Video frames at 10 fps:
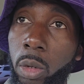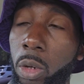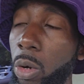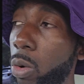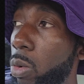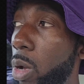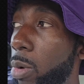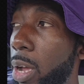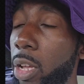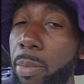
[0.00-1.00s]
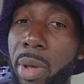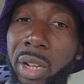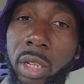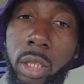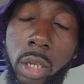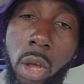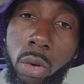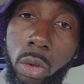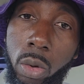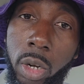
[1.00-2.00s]
I'm not here to make this
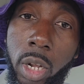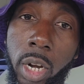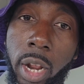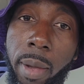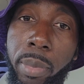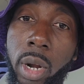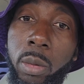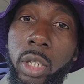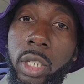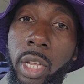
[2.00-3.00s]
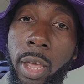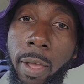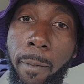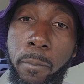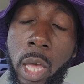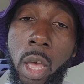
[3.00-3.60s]
sound cute or none of that, but I'm just saying